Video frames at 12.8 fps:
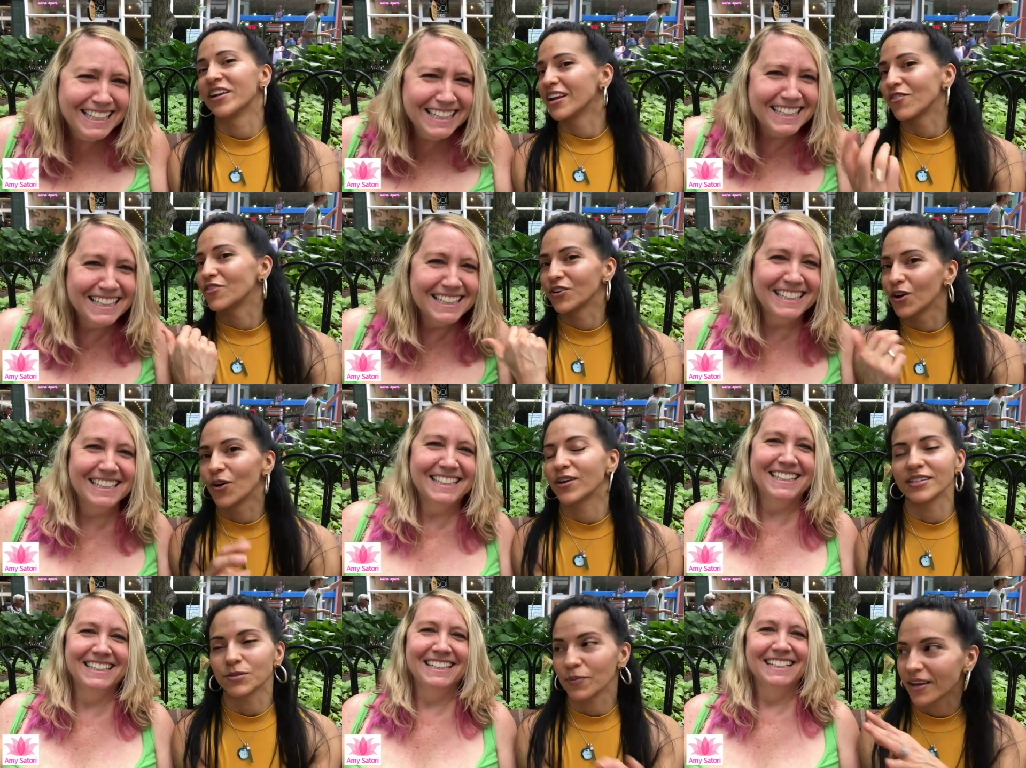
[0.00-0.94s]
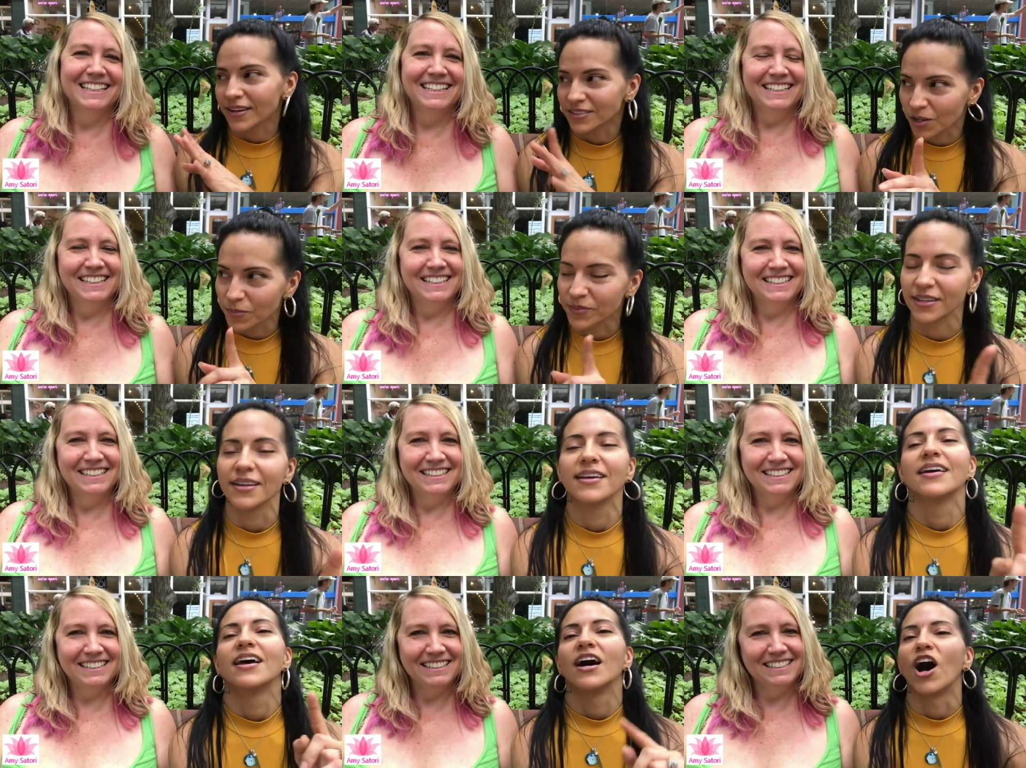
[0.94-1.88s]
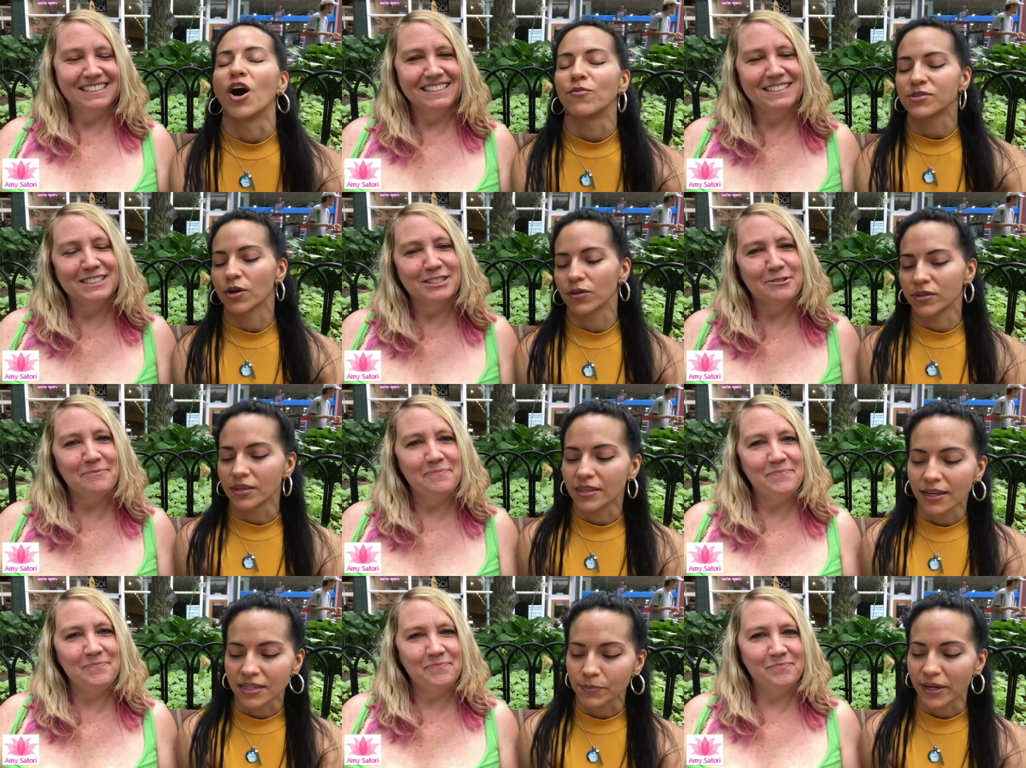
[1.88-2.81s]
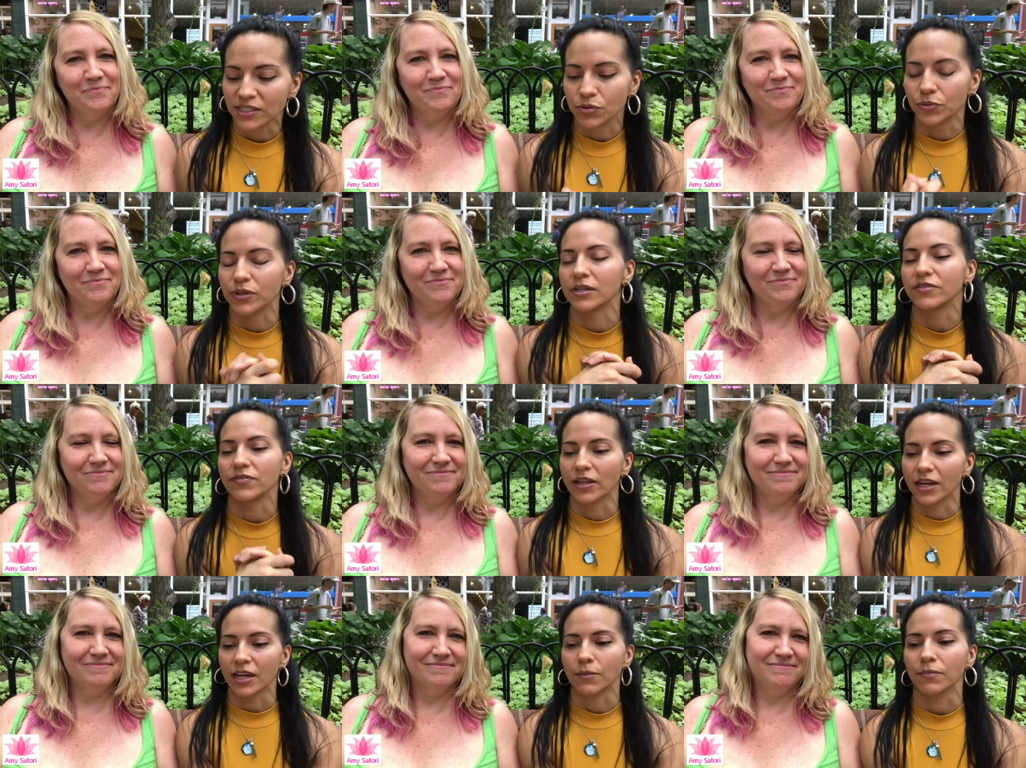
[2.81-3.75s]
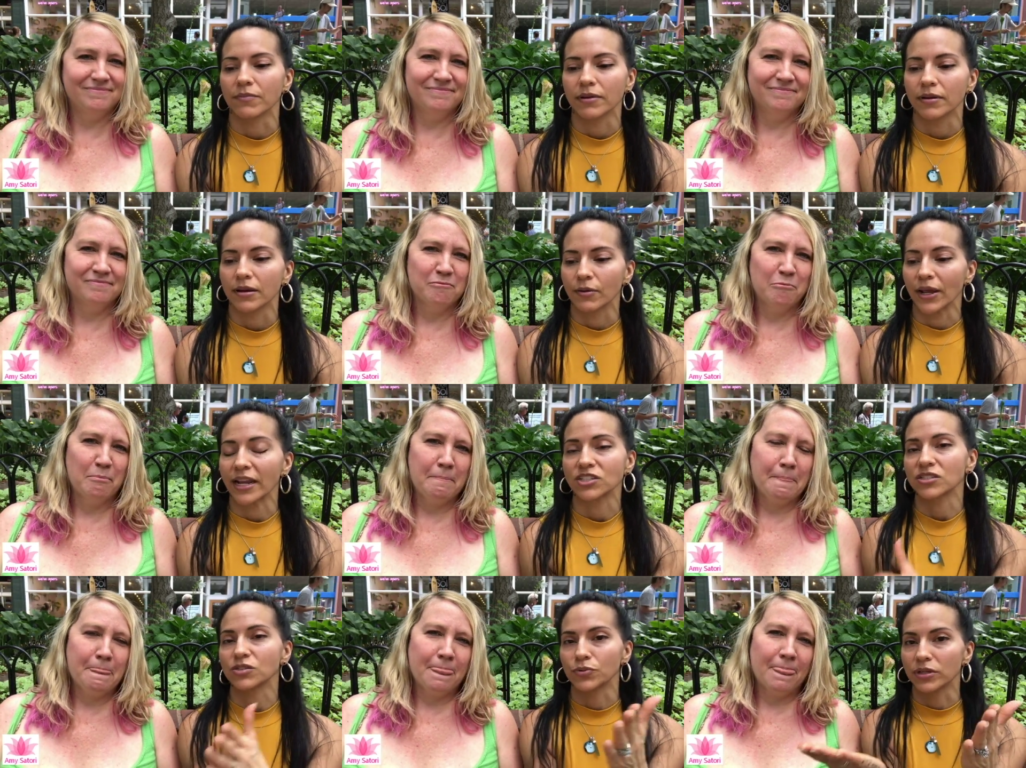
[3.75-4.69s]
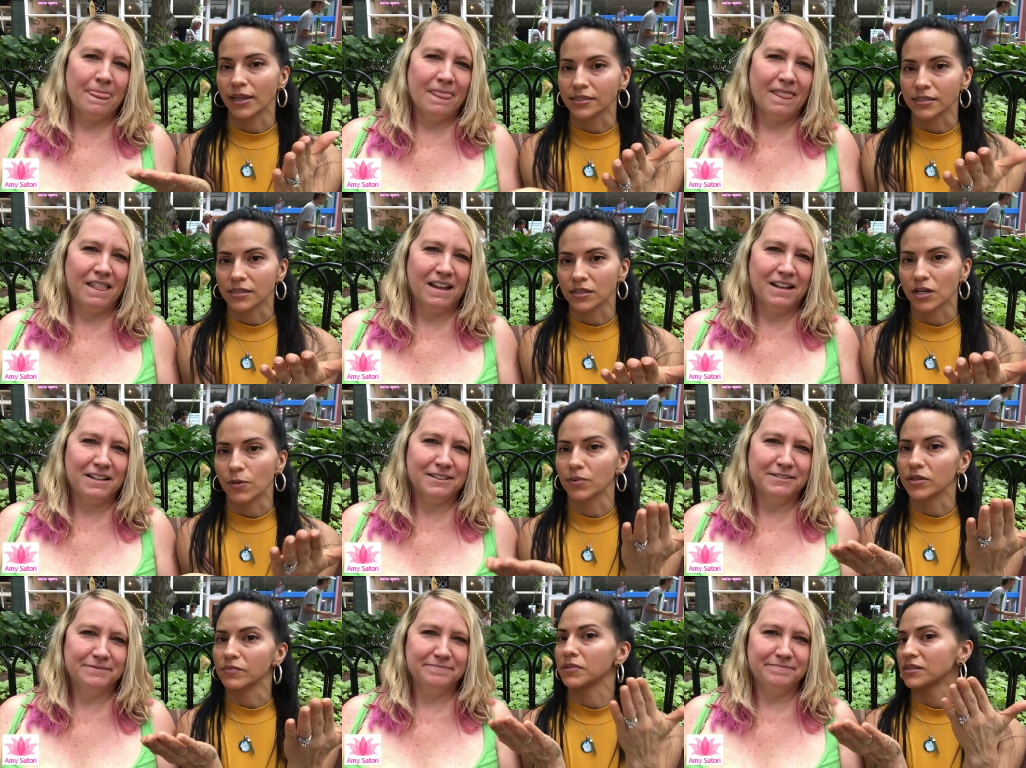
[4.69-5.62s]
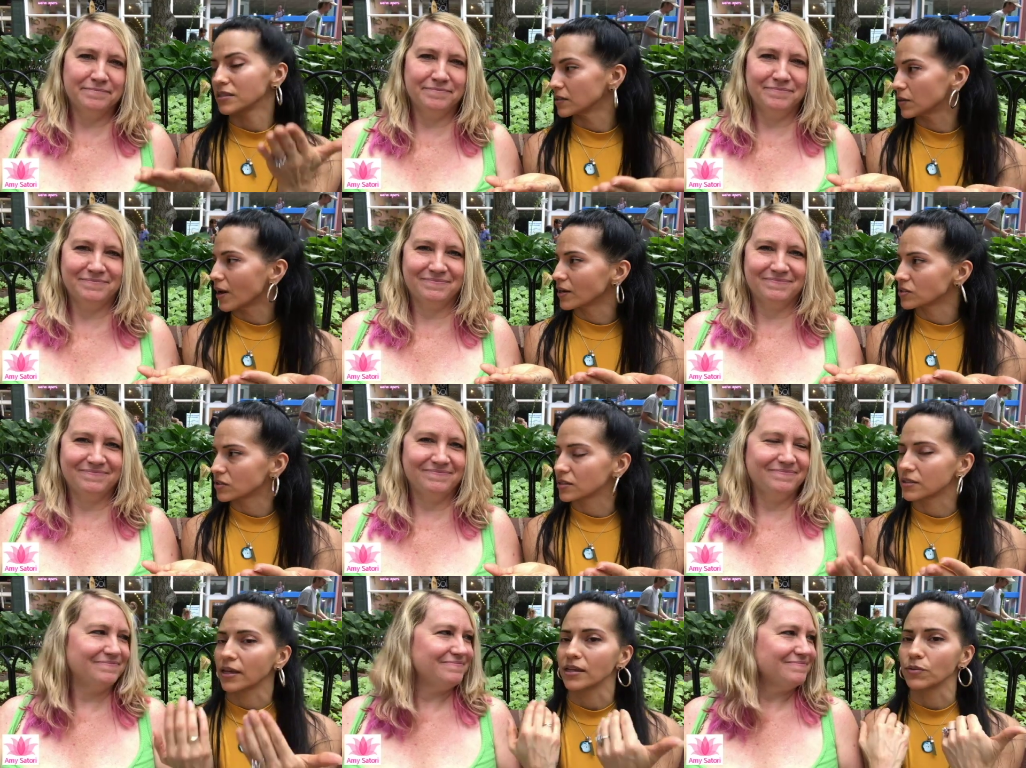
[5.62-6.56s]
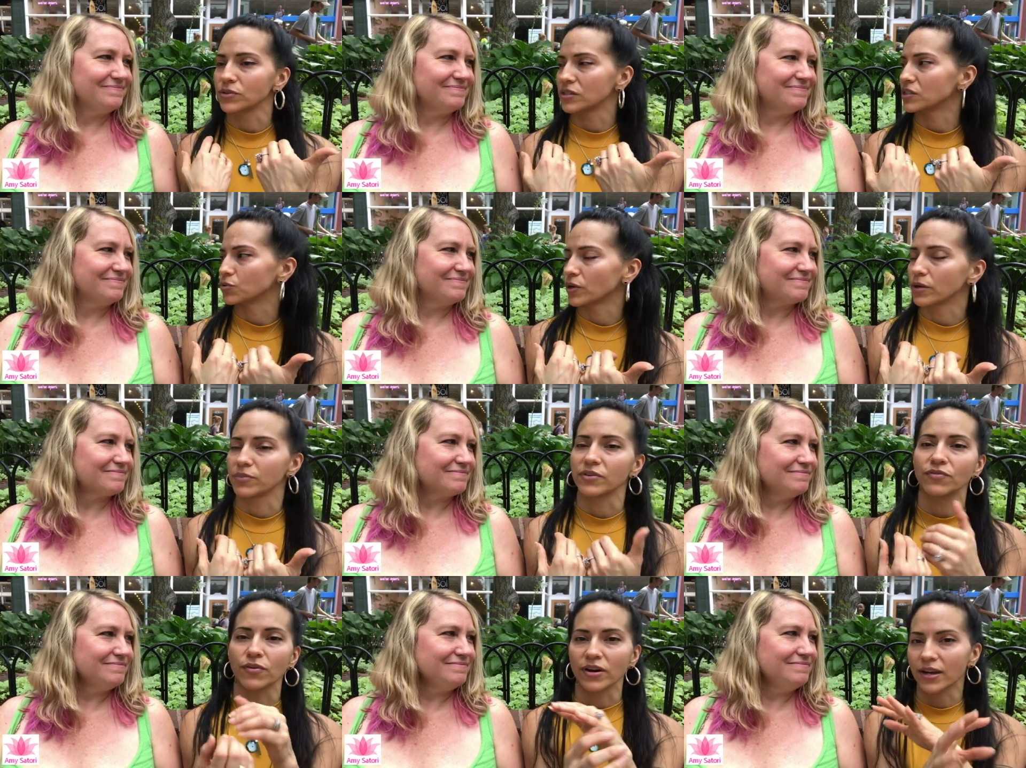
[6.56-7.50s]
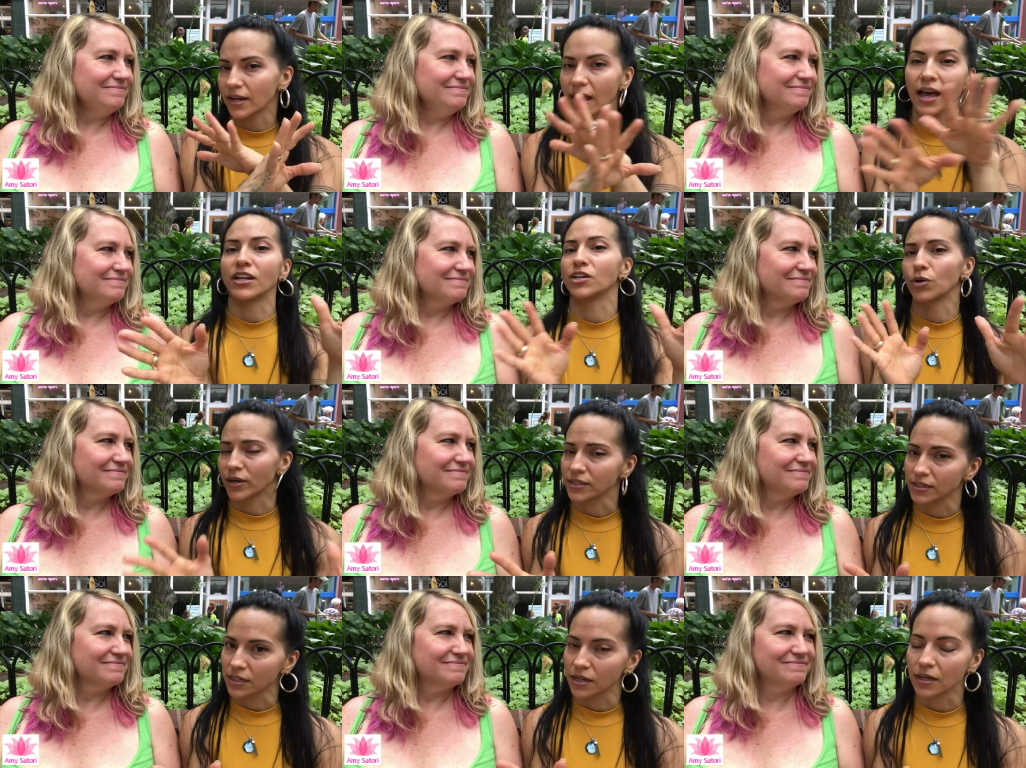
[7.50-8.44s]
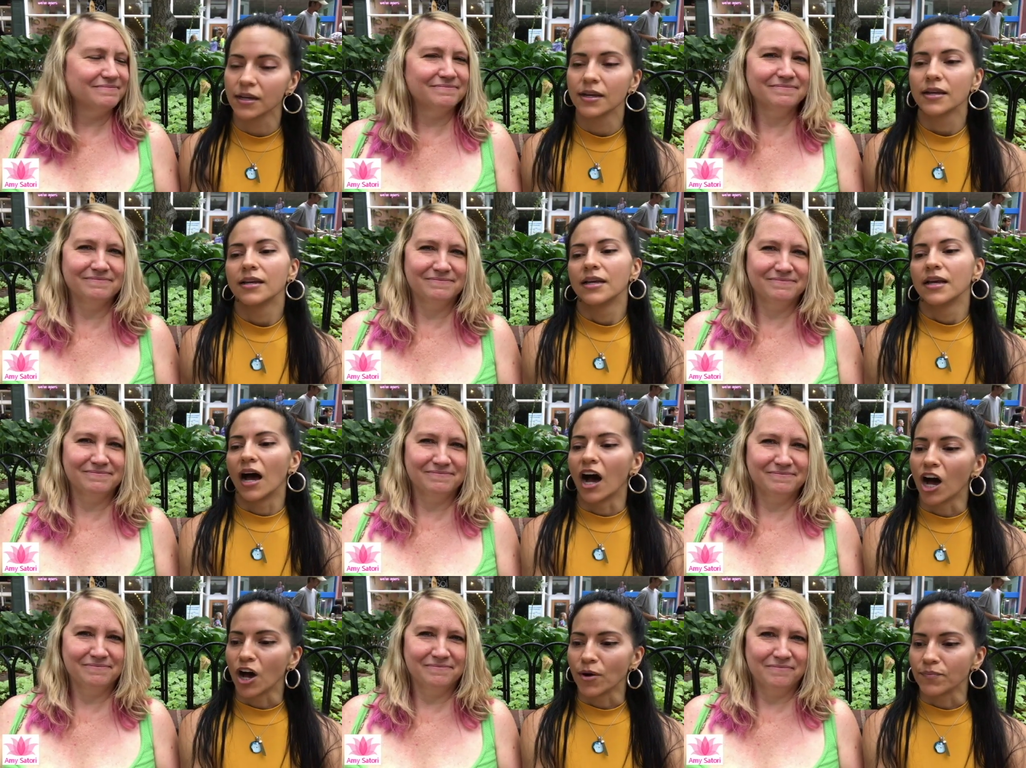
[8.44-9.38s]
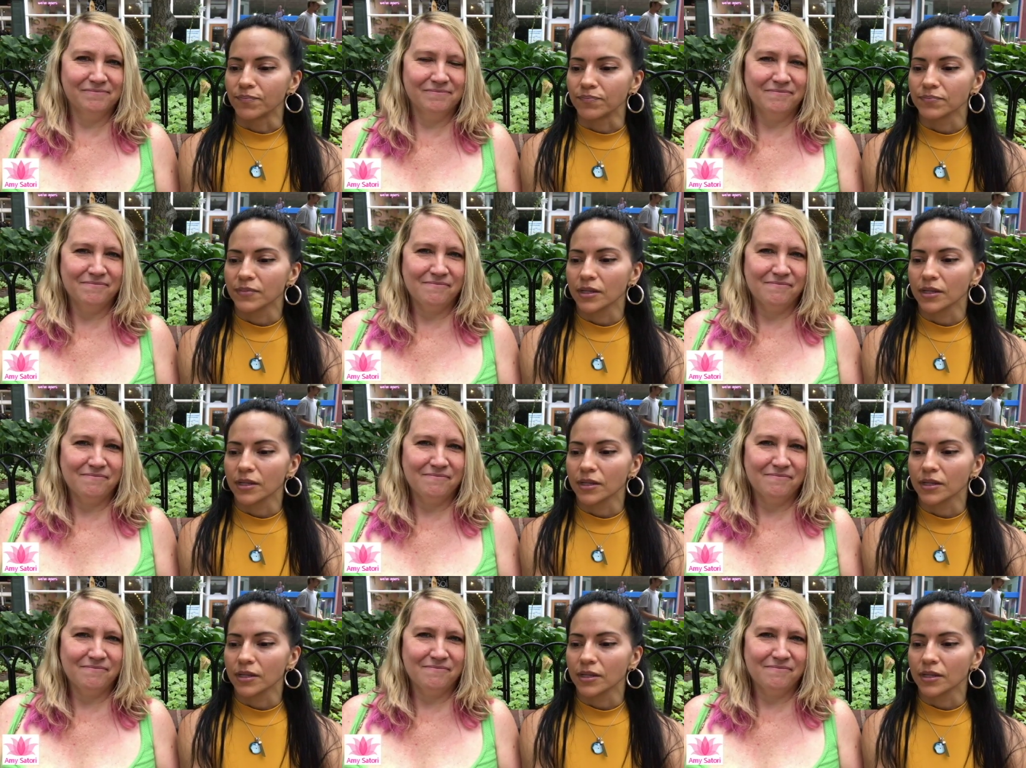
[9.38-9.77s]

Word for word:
Speaker 1: we never know. He spies on me. Um, so the thing is, my twin flame, and I just realized this a couple of months ago actually that he was a twin. Beforehand, I had no idea. Um,